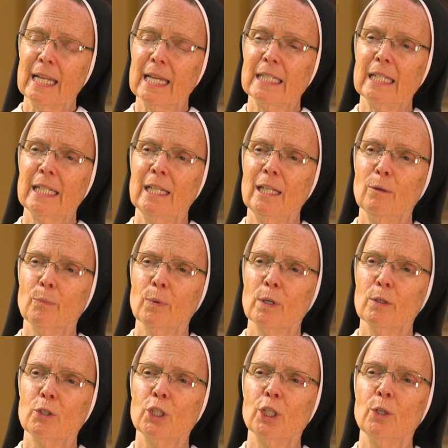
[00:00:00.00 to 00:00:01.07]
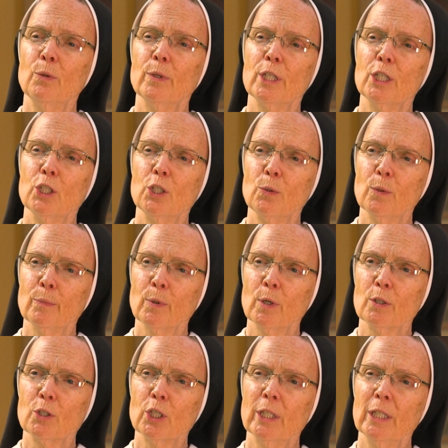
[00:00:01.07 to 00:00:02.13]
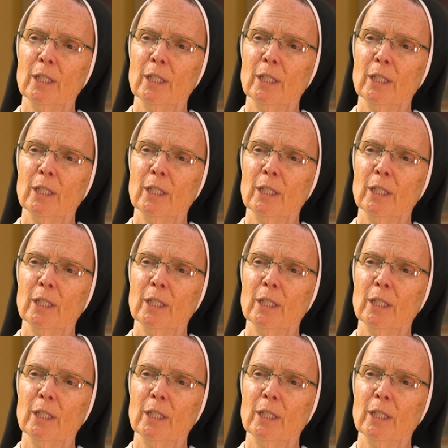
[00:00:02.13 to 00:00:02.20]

Now, did he approach you, or did you approach him?